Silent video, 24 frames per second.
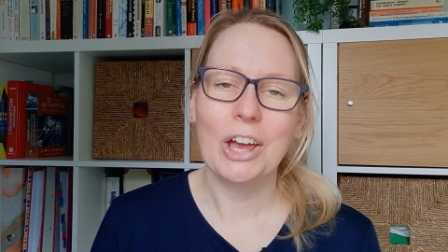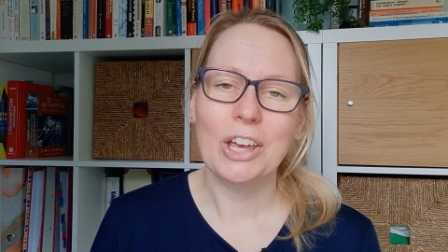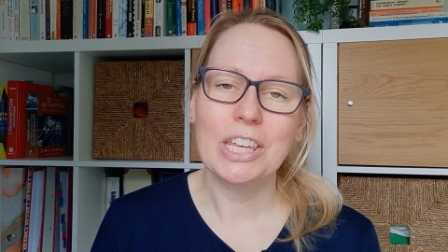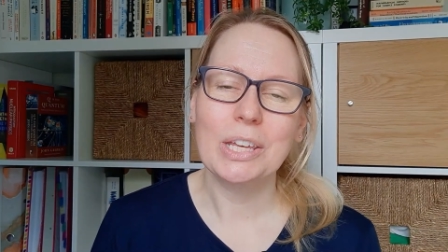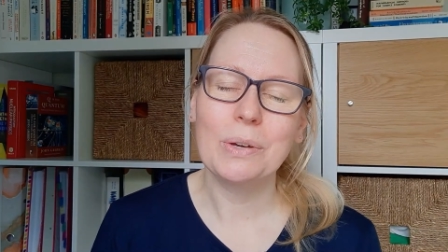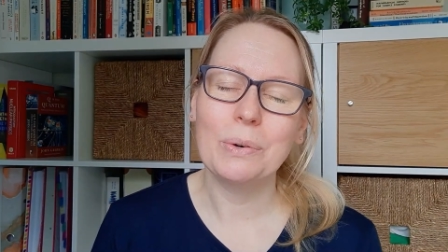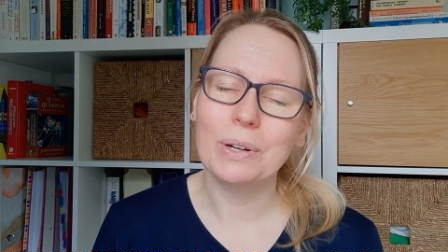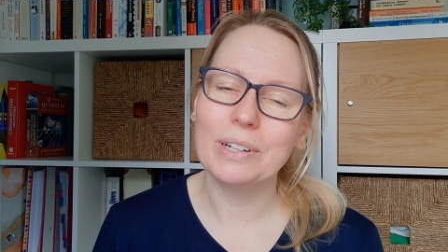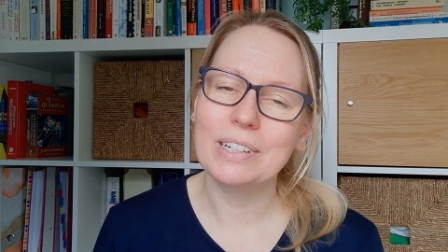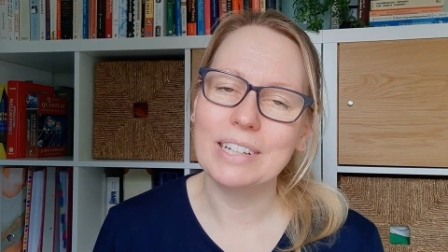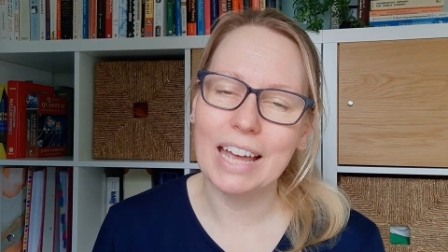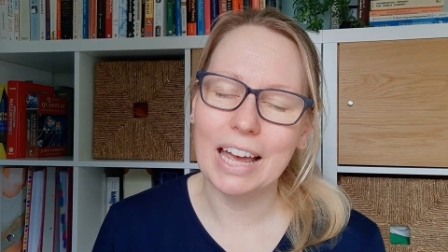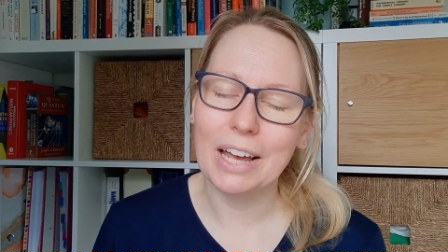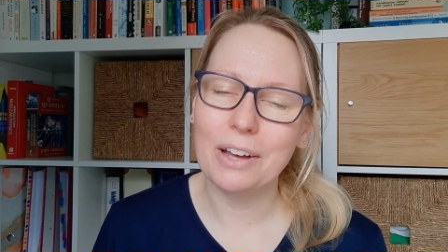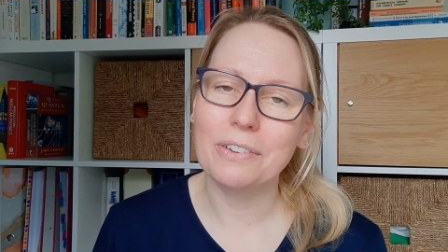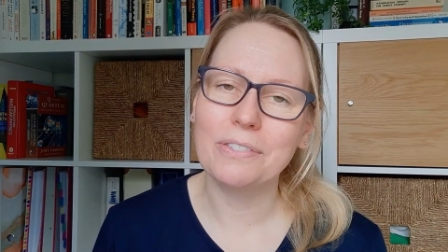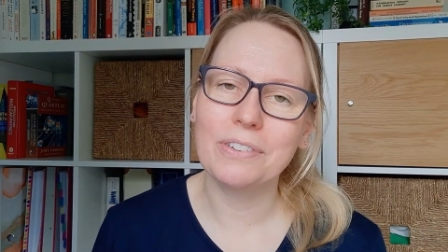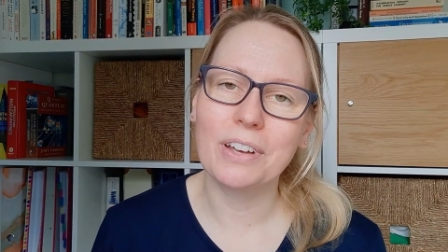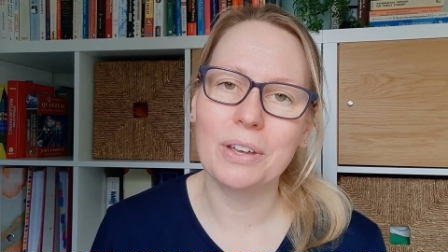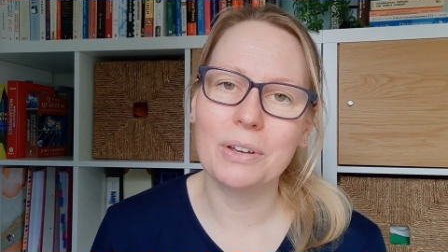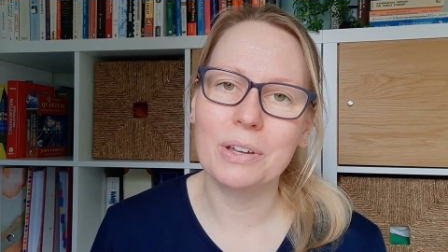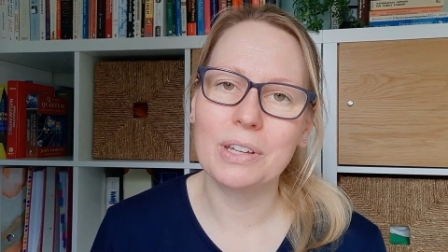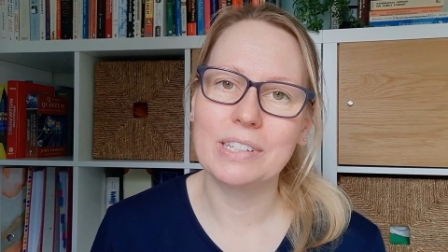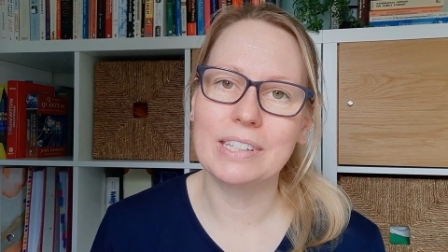You are now
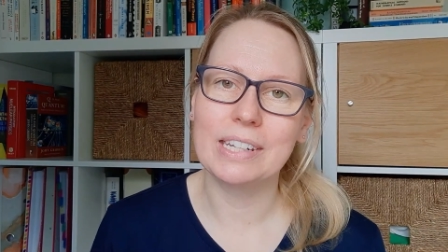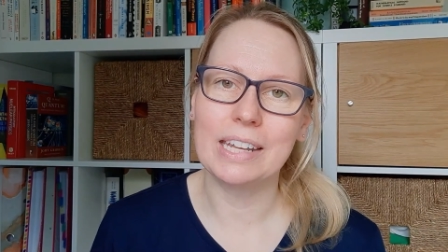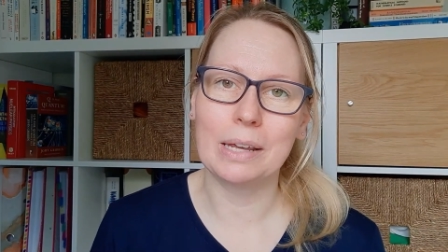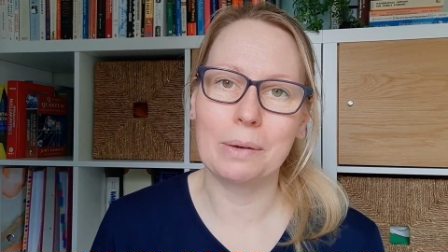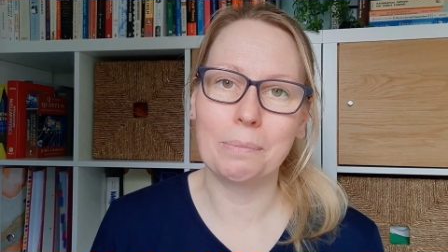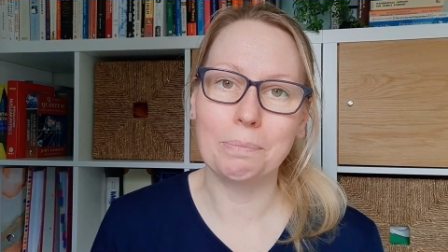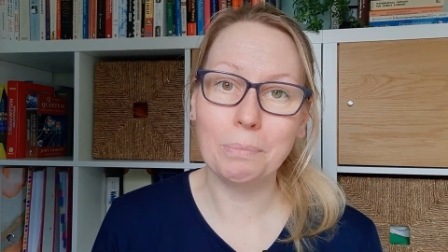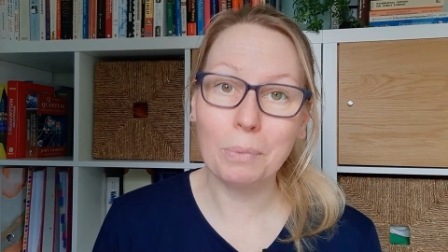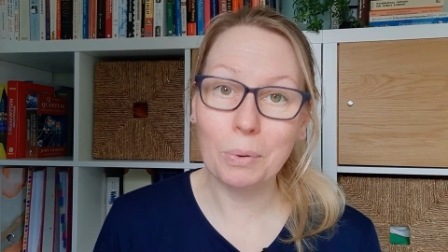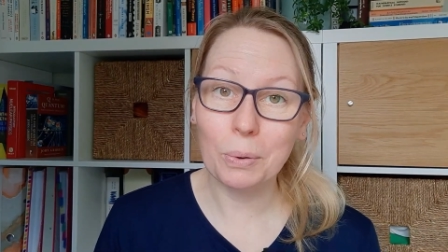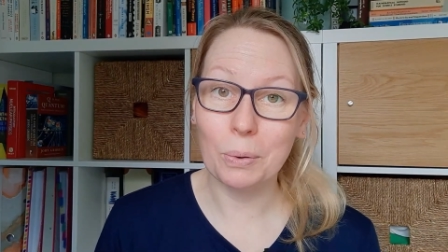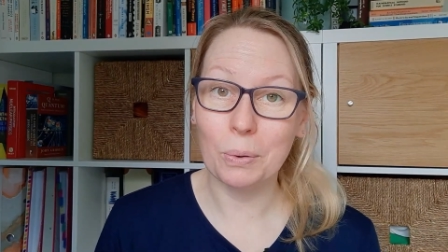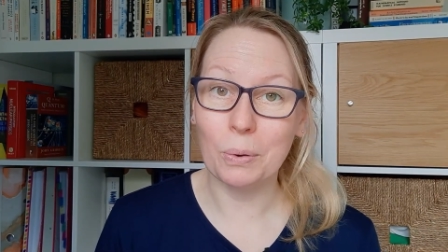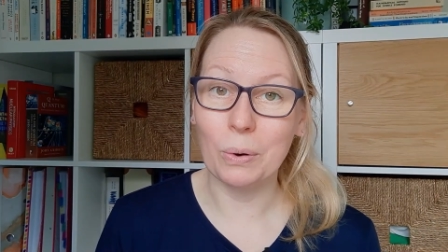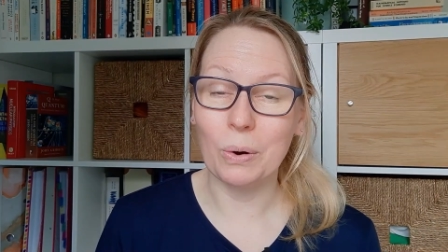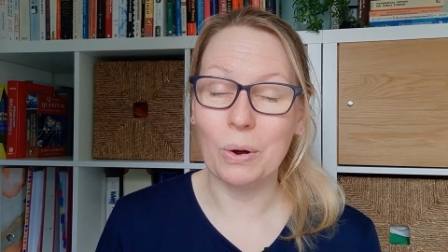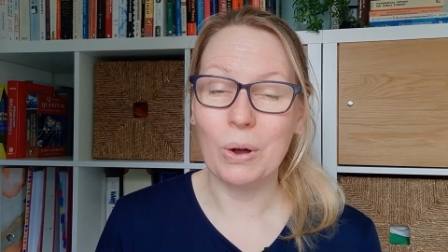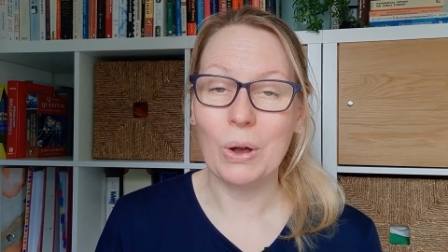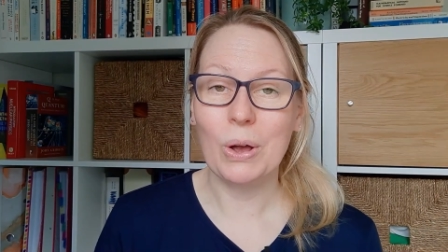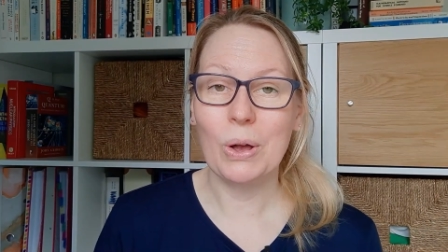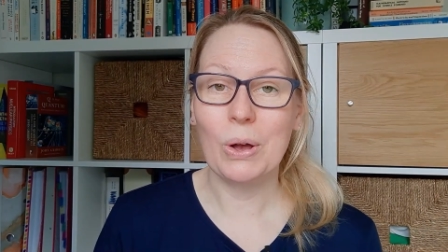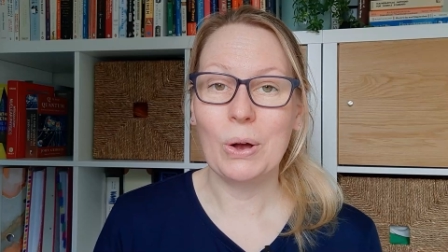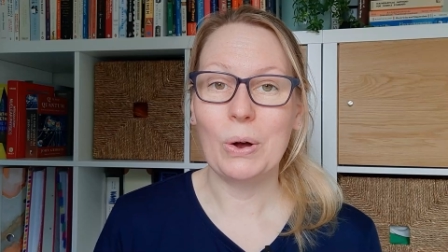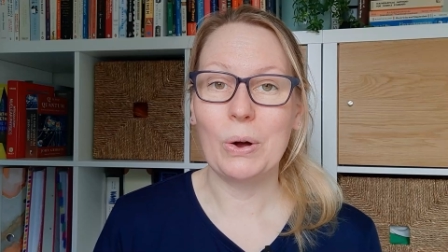focusing
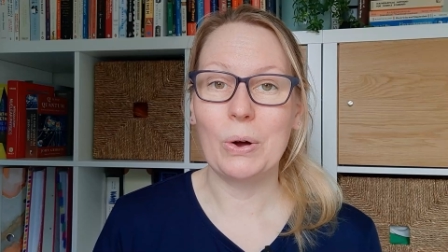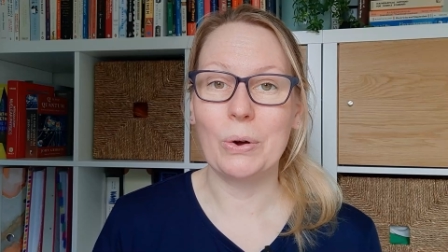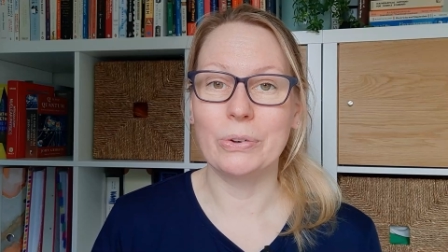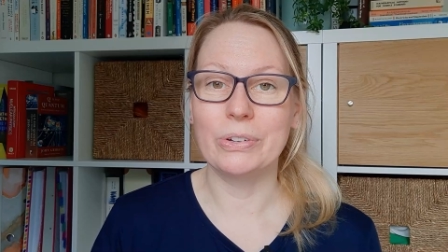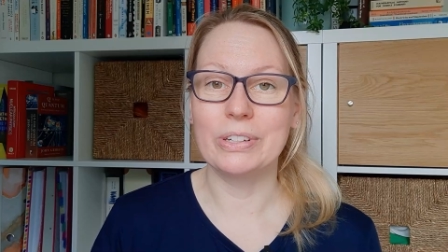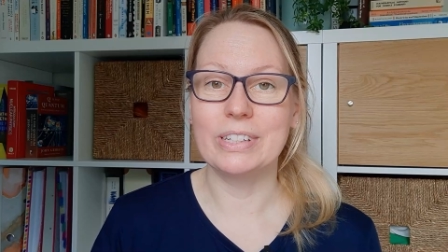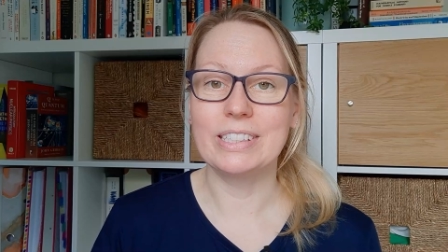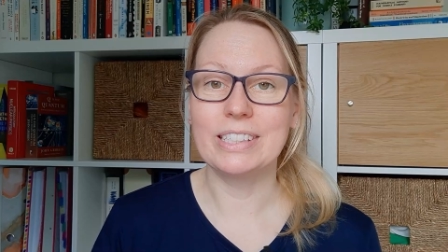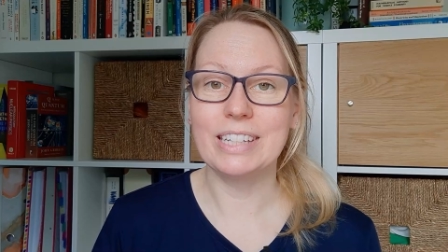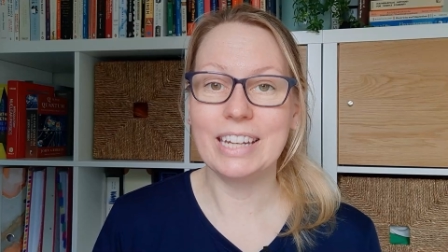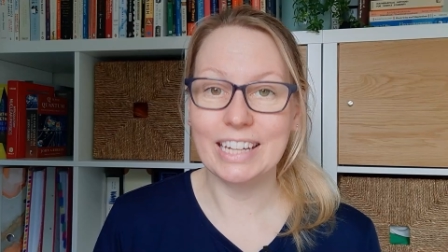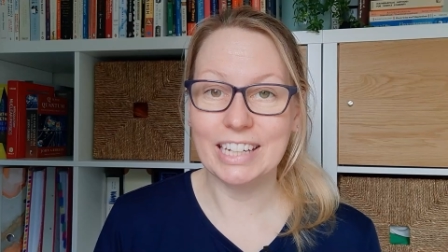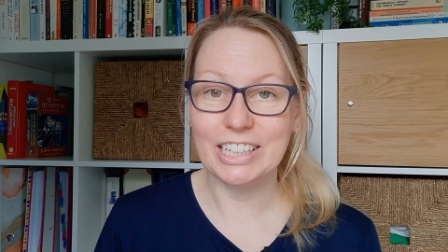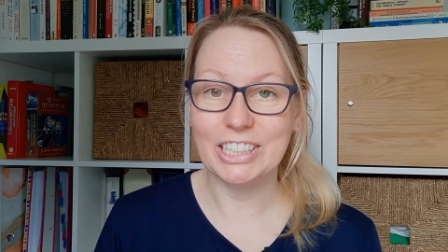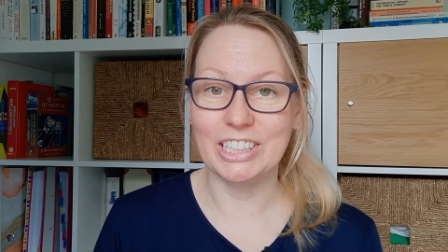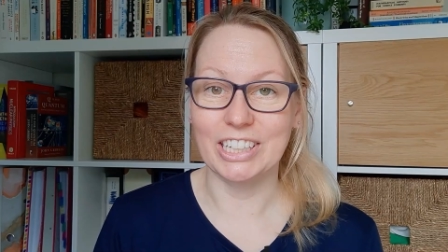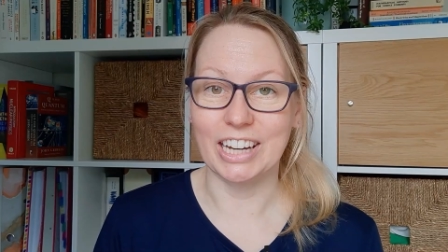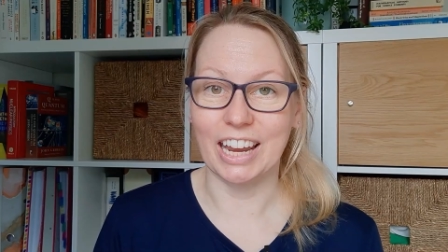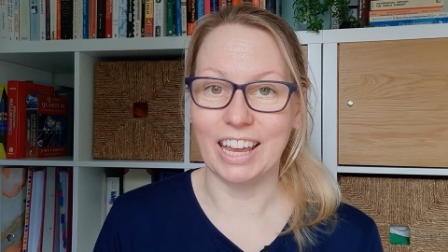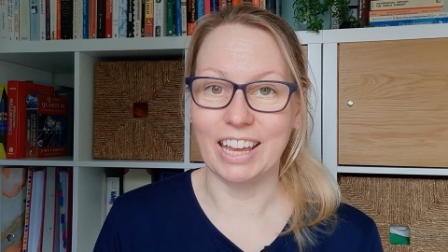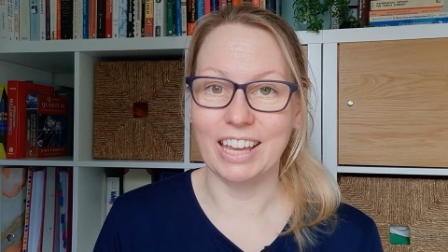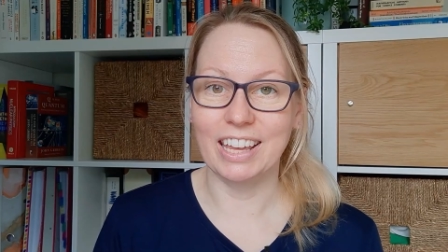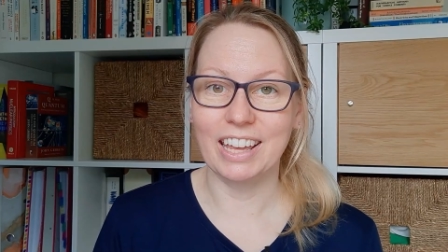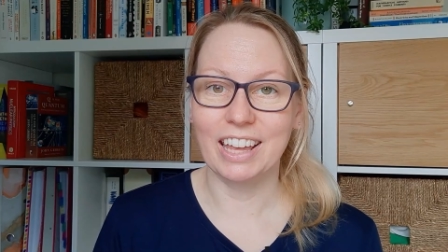more on
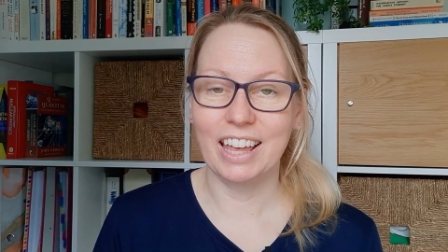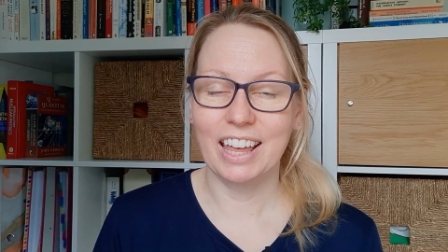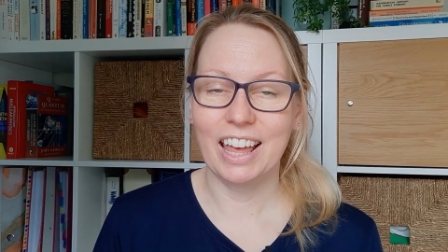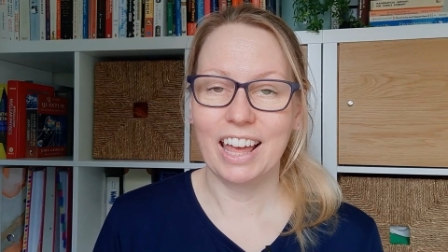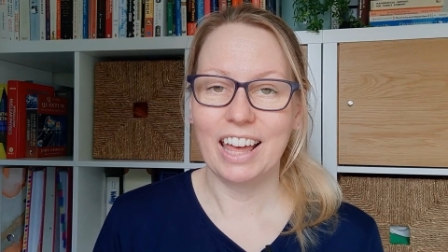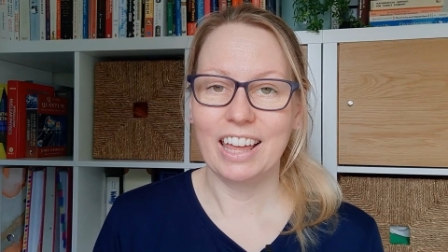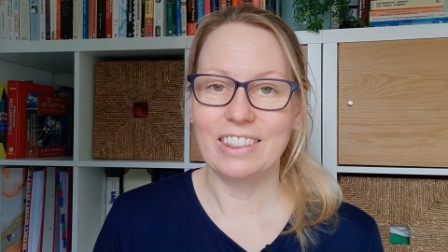teaching